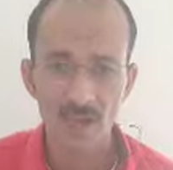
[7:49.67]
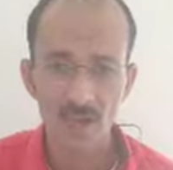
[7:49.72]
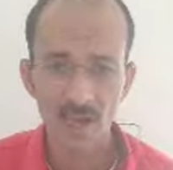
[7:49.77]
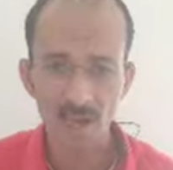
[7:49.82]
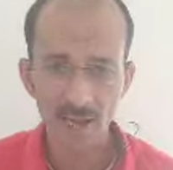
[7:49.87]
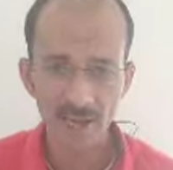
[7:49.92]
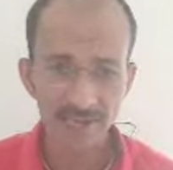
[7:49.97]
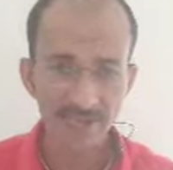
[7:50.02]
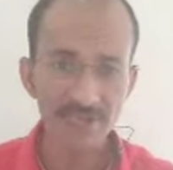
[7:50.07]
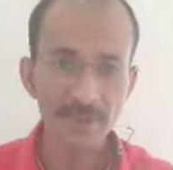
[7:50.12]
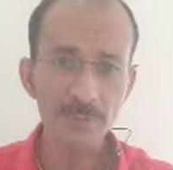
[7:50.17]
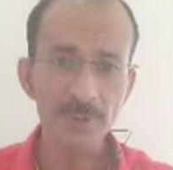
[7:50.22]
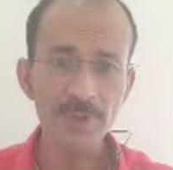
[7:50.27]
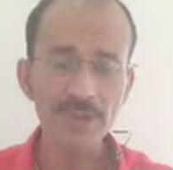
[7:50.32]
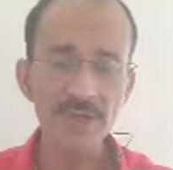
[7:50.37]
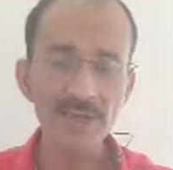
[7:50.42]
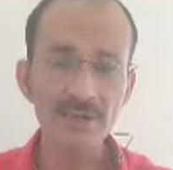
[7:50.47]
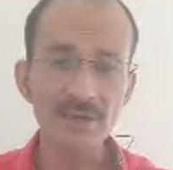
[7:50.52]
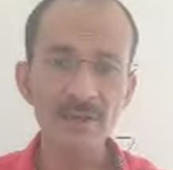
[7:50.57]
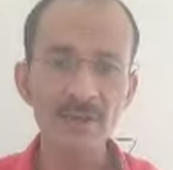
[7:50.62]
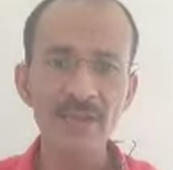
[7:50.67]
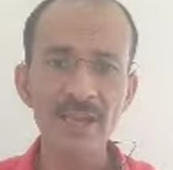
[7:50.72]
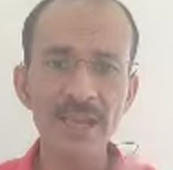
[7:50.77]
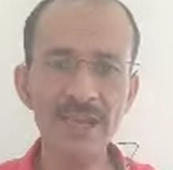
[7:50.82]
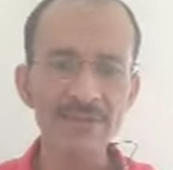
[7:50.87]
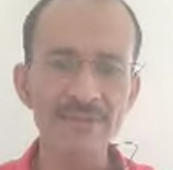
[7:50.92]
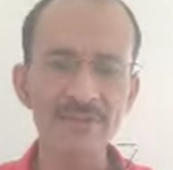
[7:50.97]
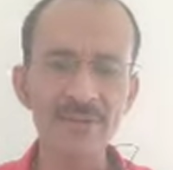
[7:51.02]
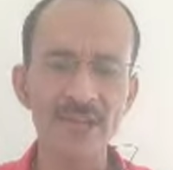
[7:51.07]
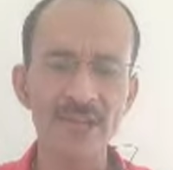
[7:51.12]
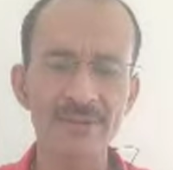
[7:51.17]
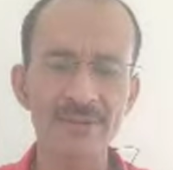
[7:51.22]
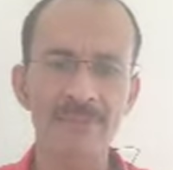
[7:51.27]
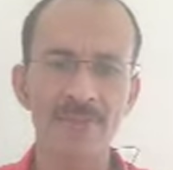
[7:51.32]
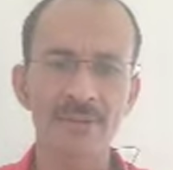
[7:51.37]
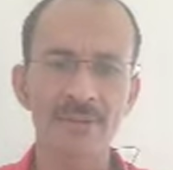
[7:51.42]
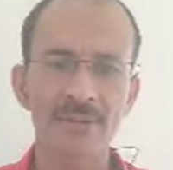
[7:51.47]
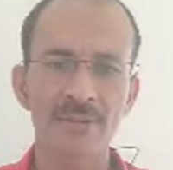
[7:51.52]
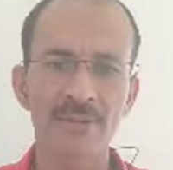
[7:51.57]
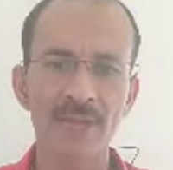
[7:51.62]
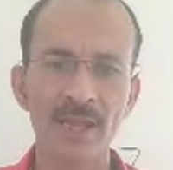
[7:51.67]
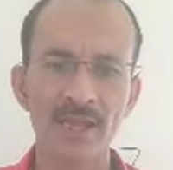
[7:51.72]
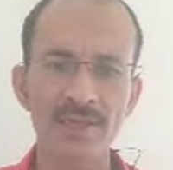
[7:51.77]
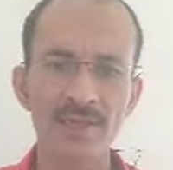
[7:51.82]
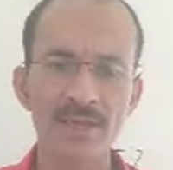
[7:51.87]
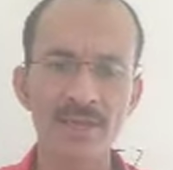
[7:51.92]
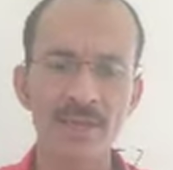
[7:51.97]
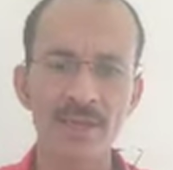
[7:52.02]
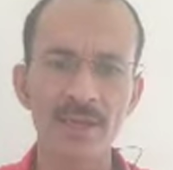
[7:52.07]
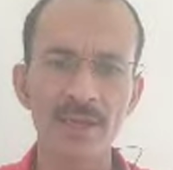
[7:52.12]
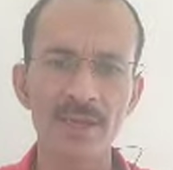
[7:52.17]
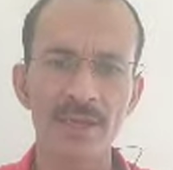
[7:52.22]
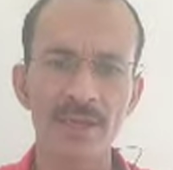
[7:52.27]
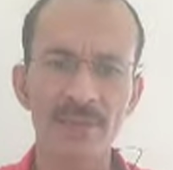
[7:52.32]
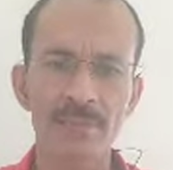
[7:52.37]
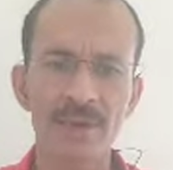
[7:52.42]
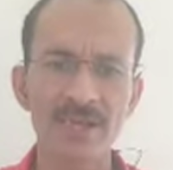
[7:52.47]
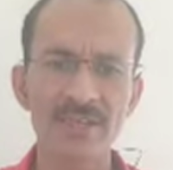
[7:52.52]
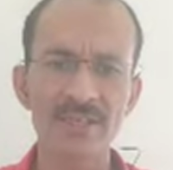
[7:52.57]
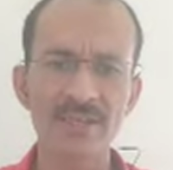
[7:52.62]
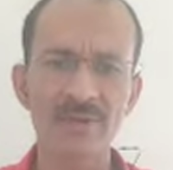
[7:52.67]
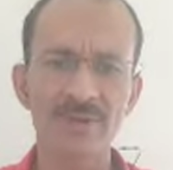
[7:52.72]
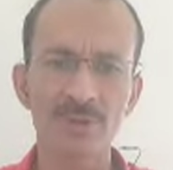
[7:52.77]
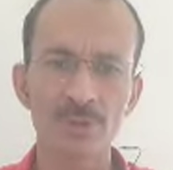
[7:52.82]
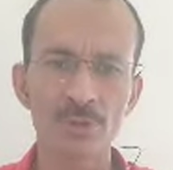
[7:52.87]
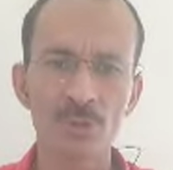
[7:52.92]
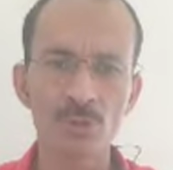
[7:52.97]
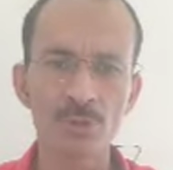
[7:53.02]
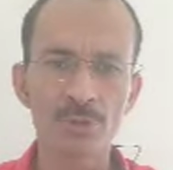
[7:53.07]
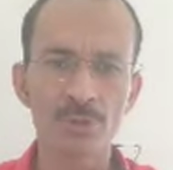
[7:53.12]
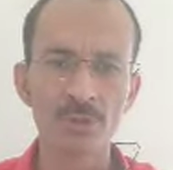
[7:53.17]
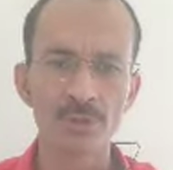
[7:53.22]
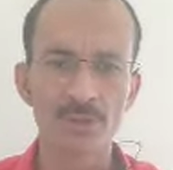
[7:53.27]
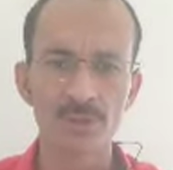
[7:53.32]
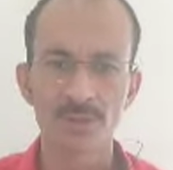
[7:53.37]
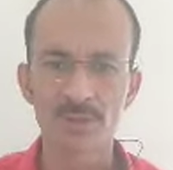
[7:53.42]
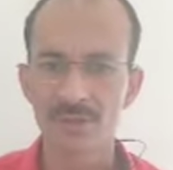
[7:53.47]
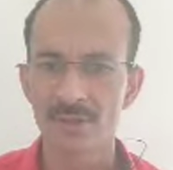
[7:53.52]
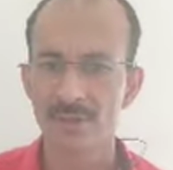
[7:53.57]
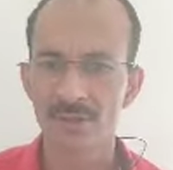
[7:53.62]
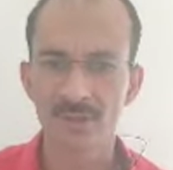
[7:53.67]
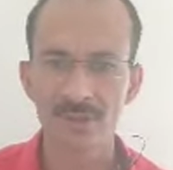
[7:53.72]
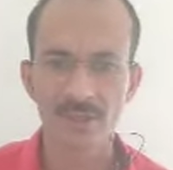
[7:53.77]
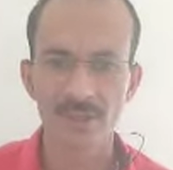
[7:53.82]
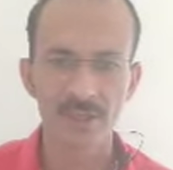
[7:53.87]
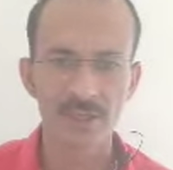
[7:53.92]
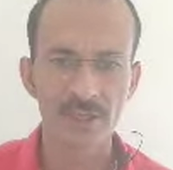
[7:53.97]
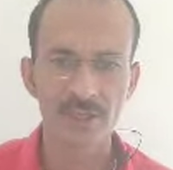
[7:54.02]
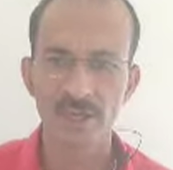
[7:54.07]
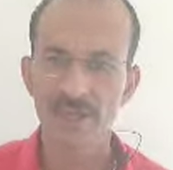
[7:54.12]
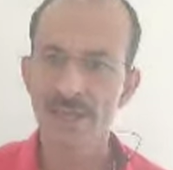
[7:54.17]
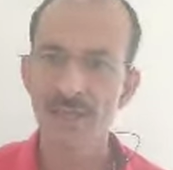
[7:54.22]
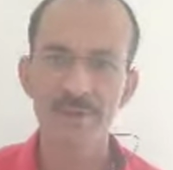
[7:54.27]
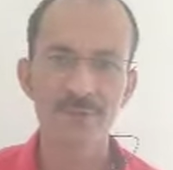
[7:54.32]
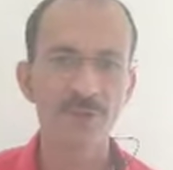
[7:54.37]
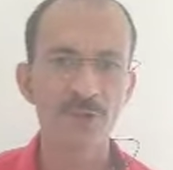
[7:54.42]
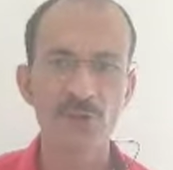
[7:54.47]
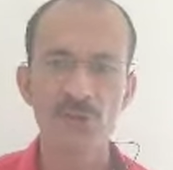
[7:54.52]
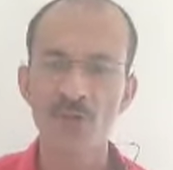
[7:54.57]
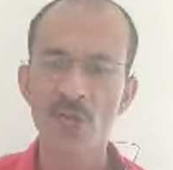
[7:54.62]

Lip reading: Had it been a lifetime that he might have ruled, he would